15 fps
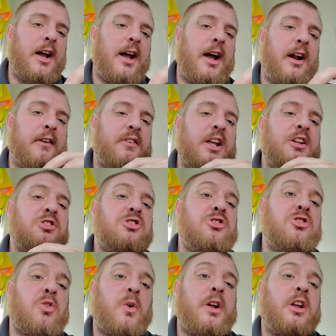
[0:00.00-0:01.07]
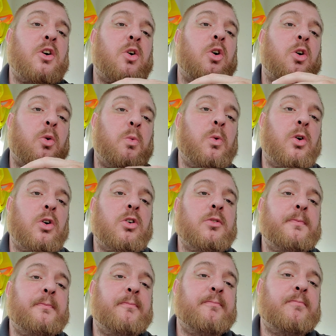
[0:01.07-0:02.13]
And if they destroy your whole world,
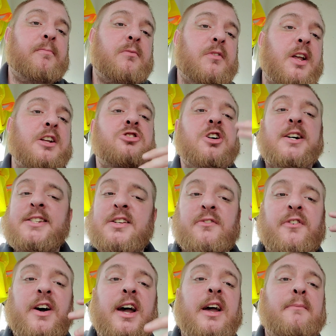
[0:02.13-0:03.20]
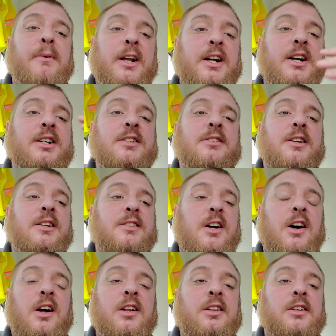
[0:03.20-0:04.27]
they justify it because it's
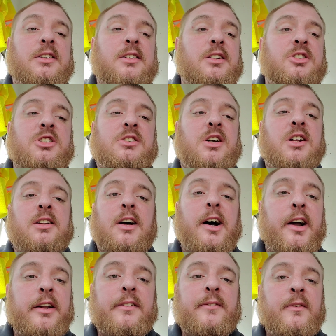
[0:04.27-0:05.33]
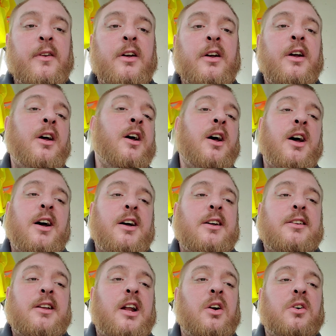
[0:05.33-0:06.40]
on they're just online.
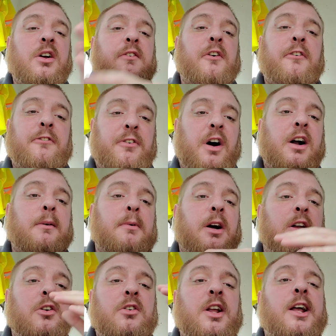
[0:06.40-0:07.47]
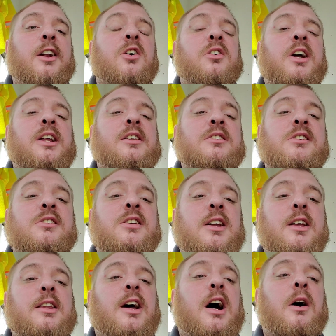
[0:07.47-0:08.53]
They don't give a fuck about you. They don't get to
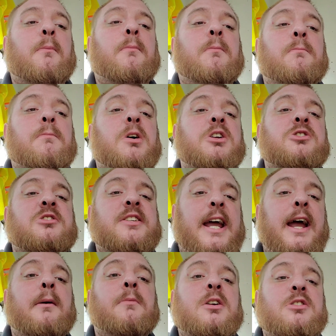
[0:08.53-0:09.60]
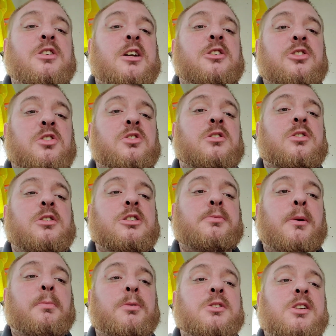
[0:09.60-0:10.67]
see how much damage they do to these
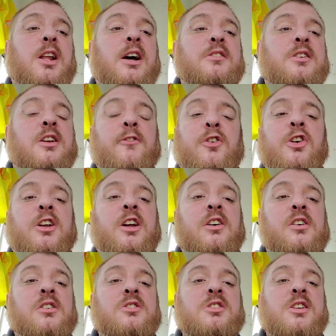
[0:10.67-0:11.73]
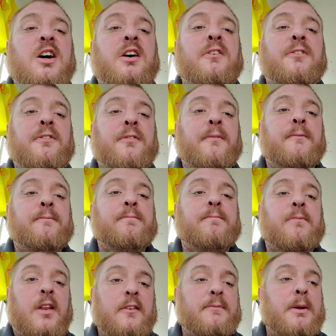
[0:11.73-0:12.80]
people's lives. And if you kill yourself,
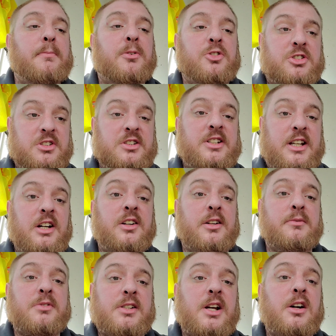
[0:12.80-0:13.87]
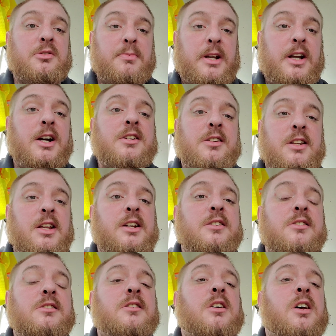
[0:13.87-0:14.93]
if people kill themselves because of this,